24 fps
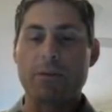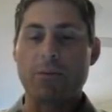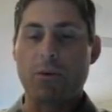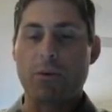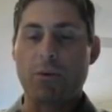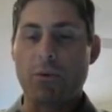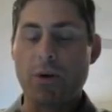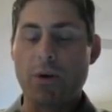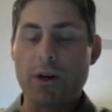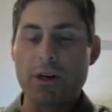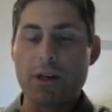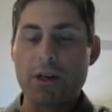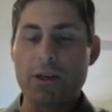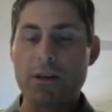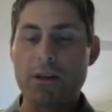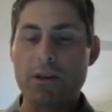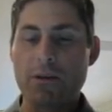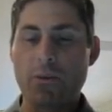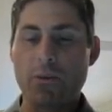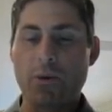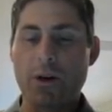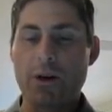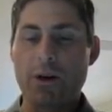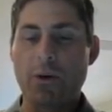But
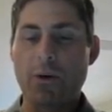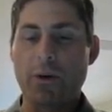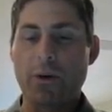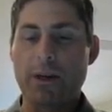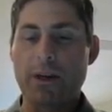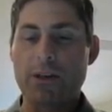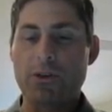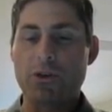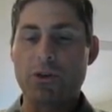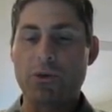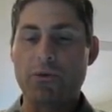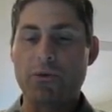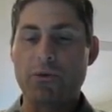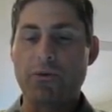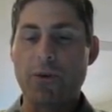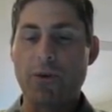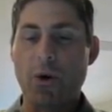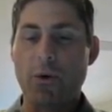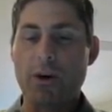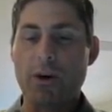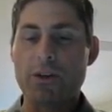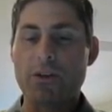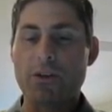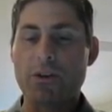we're going to
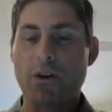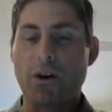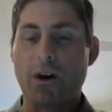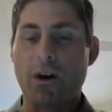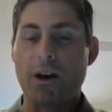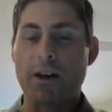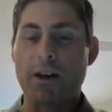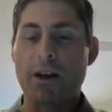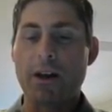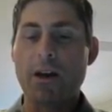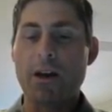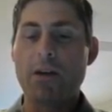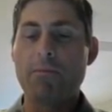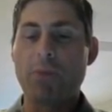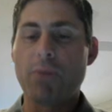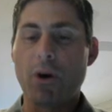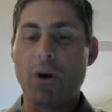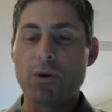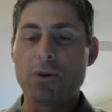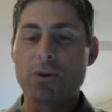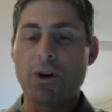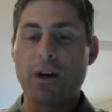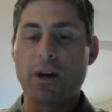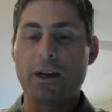focus on
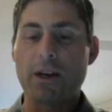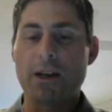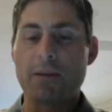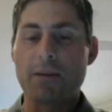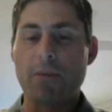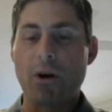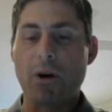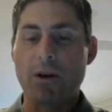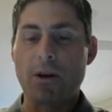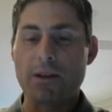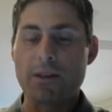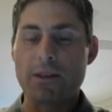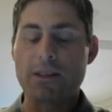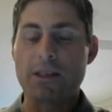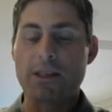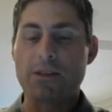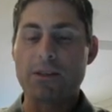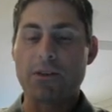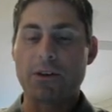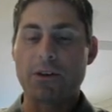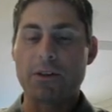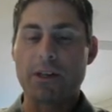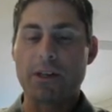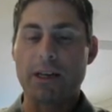proton NMR and
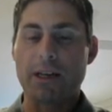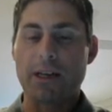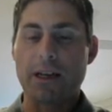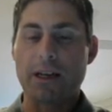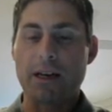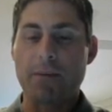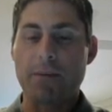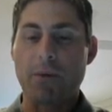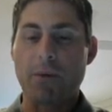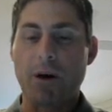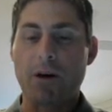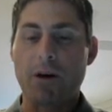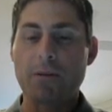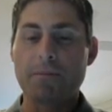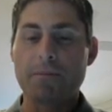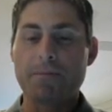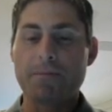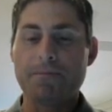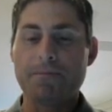C13 NMR.